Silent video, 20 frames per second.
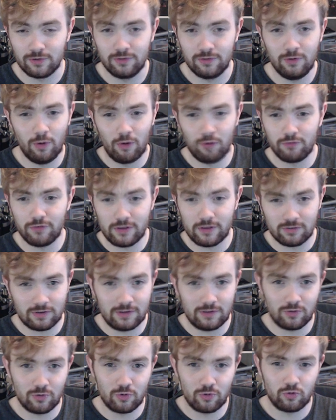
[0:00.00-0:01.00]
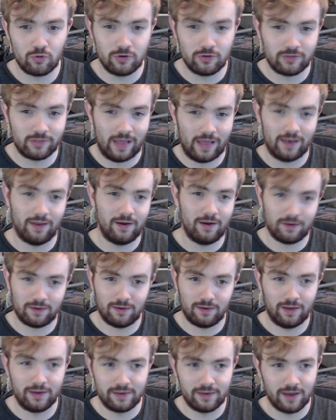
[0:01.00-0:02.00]
do, obviously, to increase that luck,
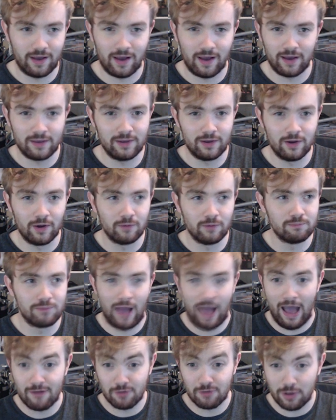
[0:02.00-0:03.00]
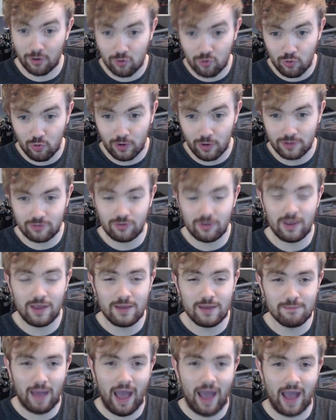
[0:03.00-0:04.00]
like, having a crit
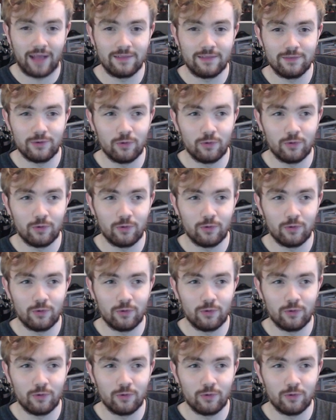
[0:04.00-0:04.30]
team, and